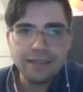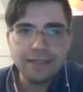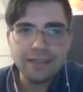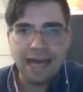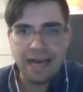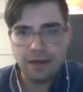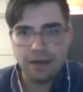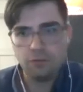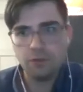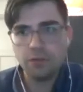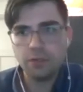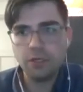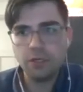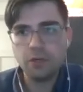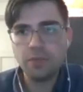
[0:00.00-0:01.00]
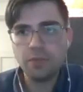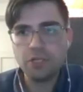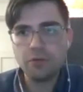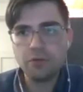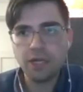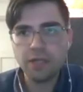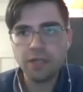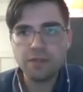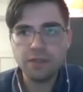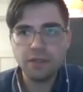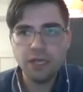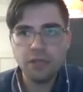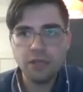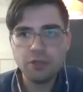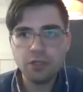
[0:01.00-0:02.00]
allowed under budget
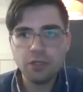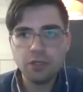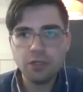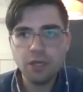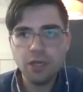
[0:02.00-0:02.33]
reconciliation?